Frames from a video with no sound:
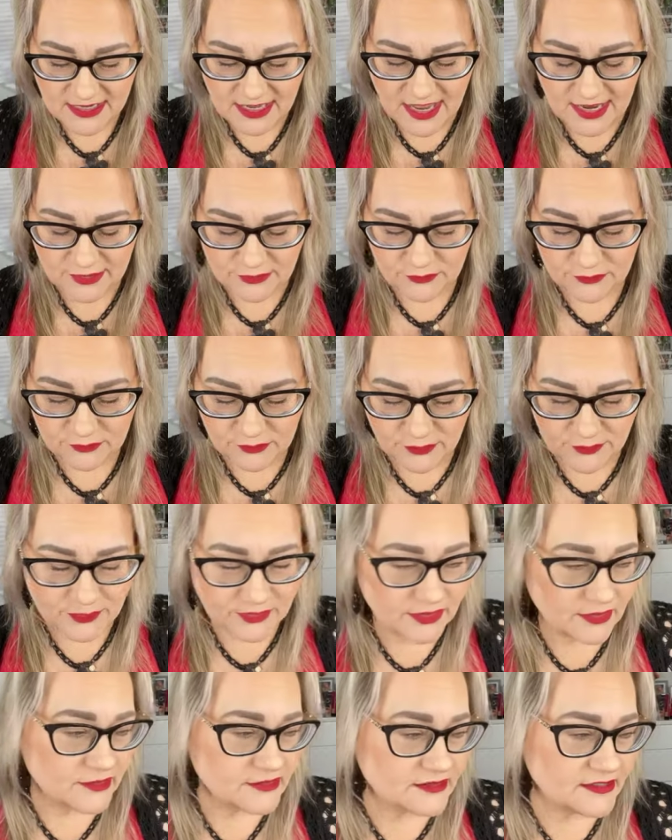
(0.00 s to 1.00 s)
I grew up
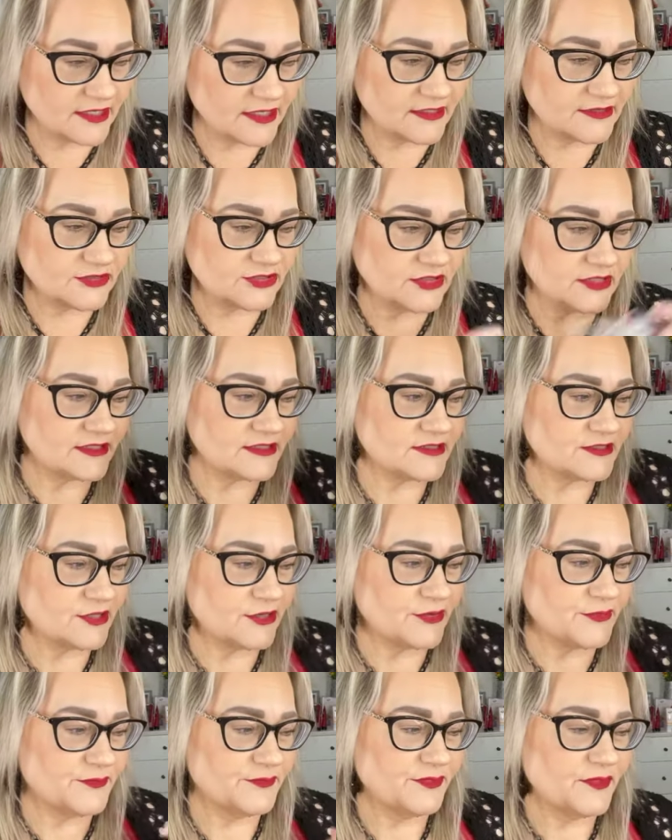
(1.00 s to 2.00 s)
in Los Angeles,
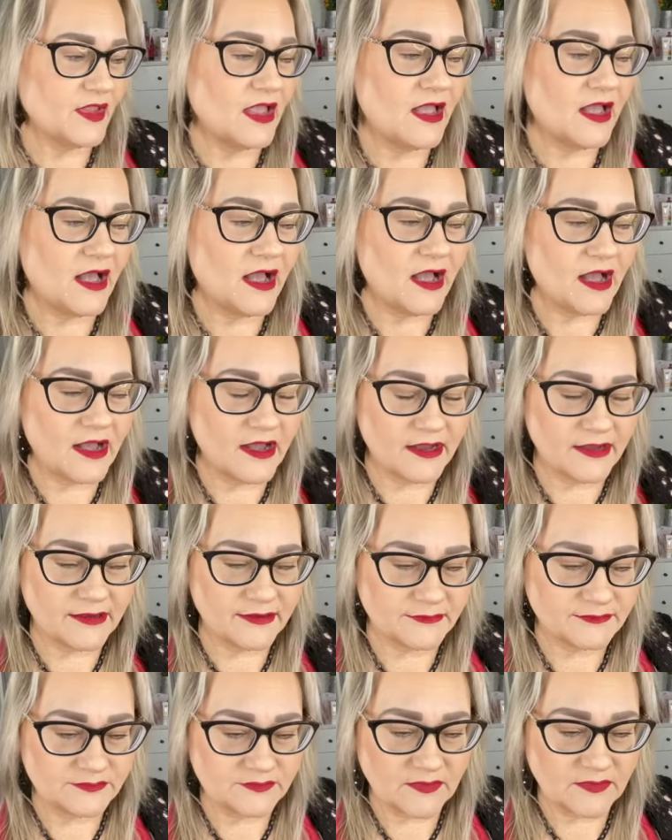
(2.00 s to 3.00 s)
so
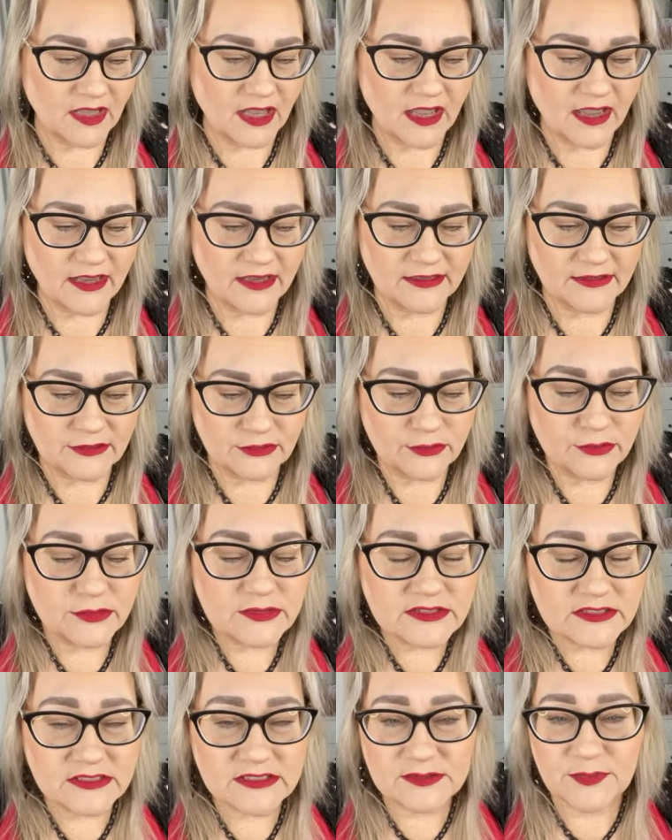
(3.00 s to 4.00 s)
I
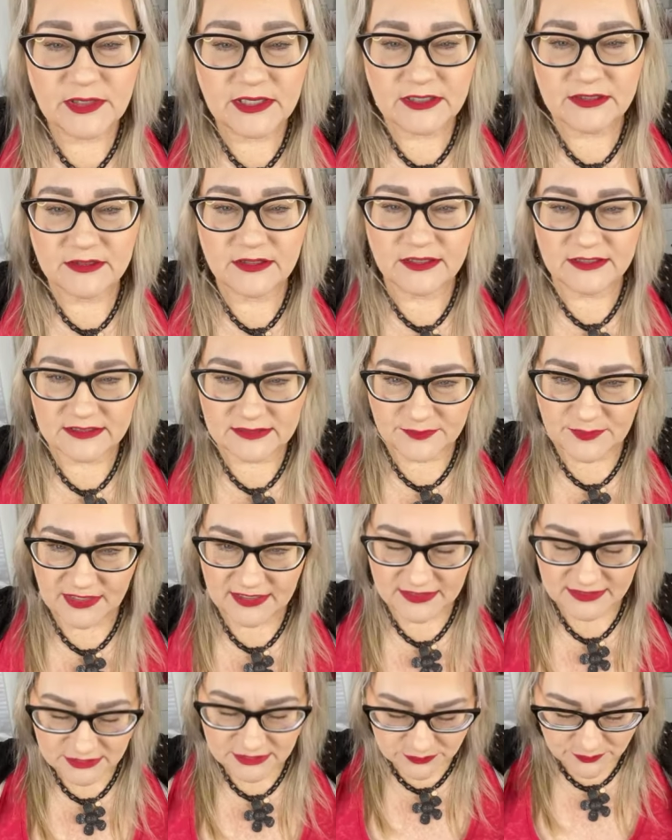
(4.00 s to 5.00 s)
used to speak a lot of Spanish,